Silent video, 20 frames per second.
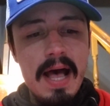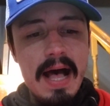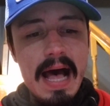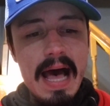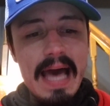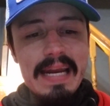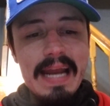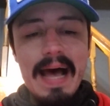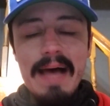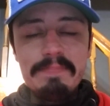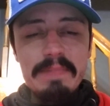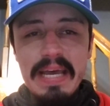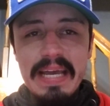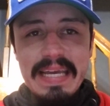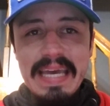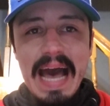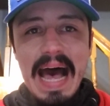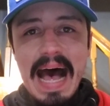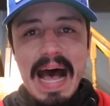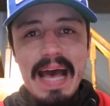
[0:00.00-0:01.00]
And I'm the
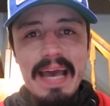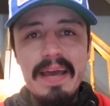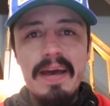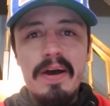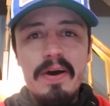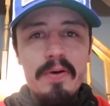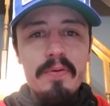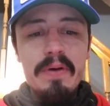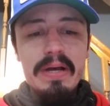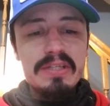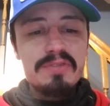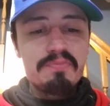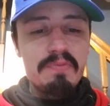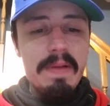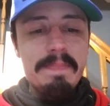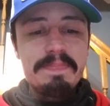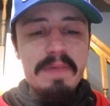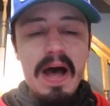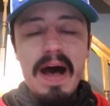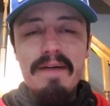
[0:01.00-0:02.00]
guy who has
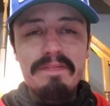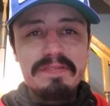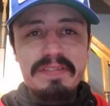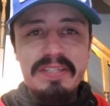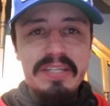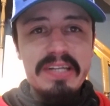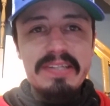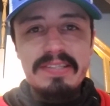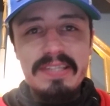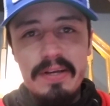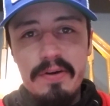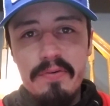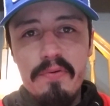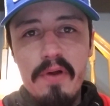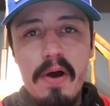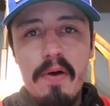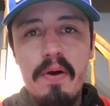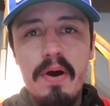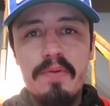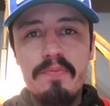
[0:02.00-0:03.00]
ripped off 6 in a
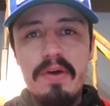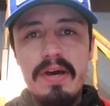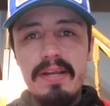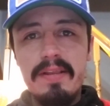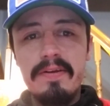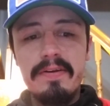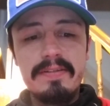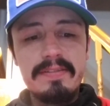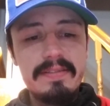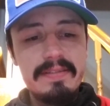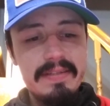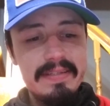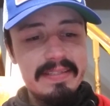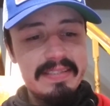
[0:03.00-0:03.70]
row on Red Alerts.